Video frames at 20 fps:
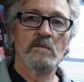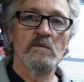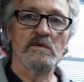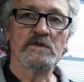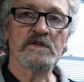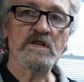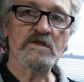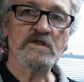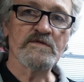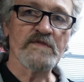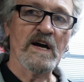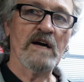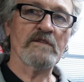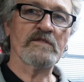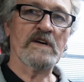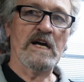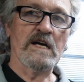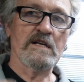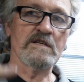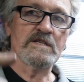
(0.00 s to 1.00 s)
These valve
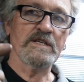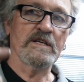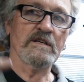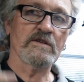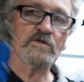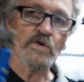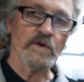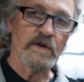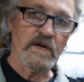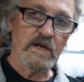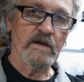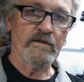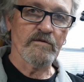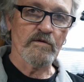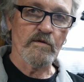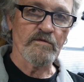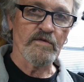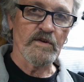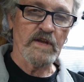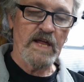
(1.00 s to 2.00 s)
guide seals, or any of them
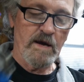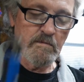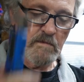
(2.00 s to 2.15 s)
for that